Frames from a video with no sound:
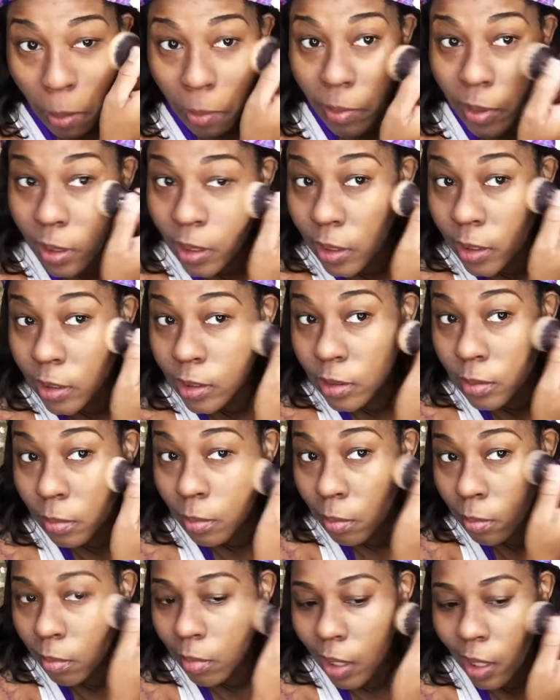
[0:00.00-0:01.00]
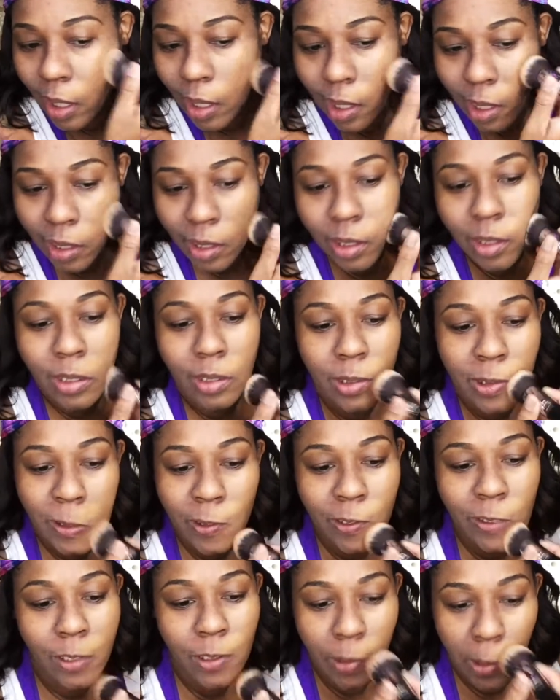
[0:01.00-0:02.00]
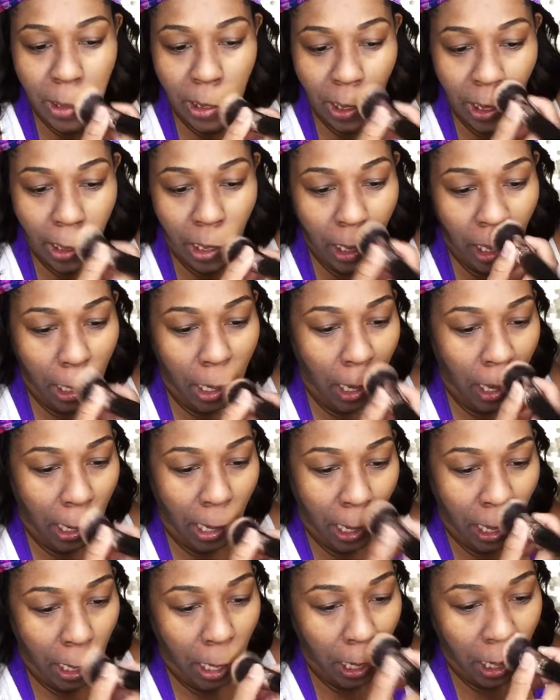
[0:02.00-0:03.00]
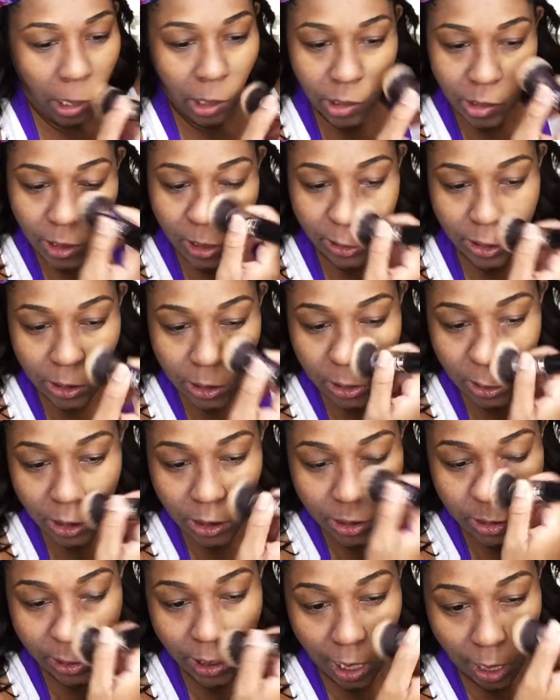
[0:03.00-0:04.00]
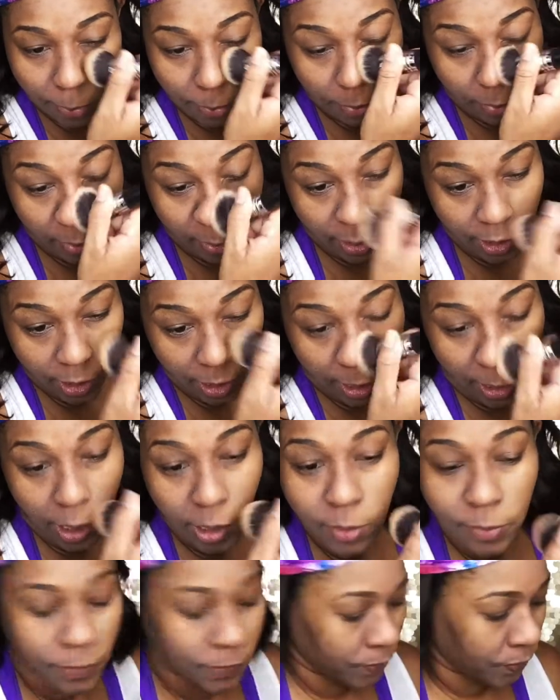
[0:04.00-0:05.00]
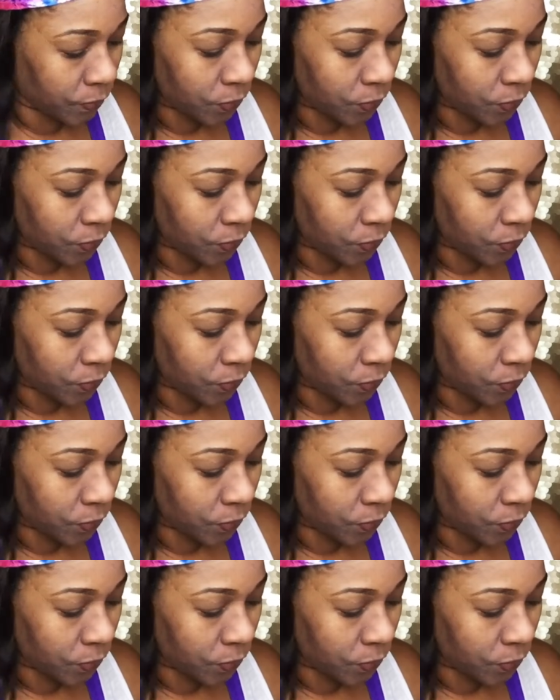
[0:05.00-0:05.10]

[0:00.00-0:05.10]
Because my concern doesn't just stop there.